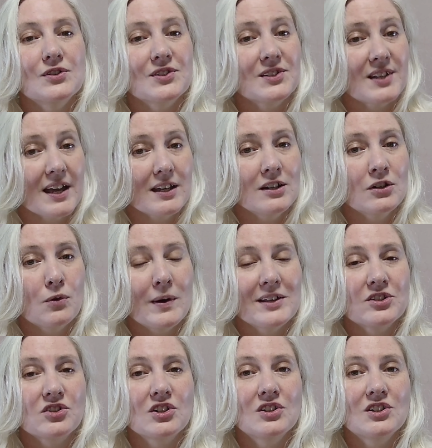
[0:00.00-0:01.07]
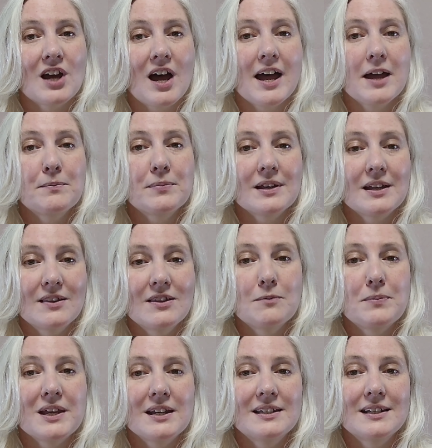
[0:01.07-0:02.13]
second question type in the
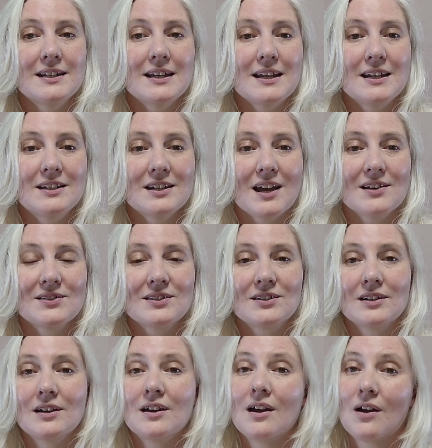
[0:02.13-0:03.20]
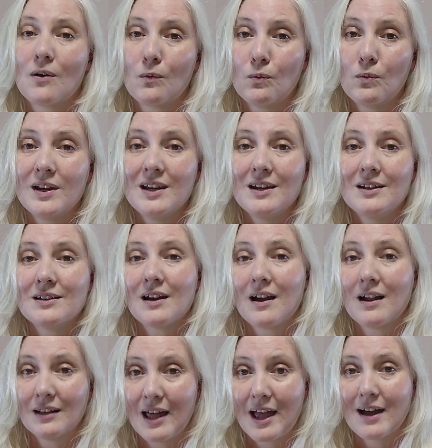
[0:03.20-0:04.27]
PTE test, read
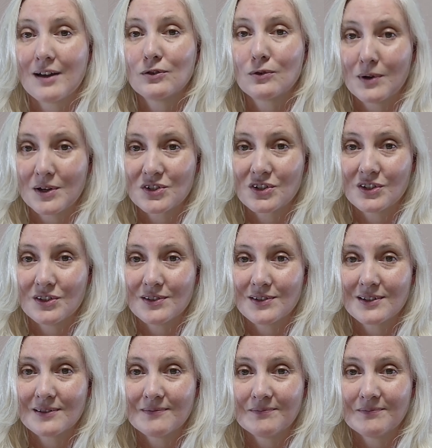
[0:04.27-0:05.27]
aloud questions.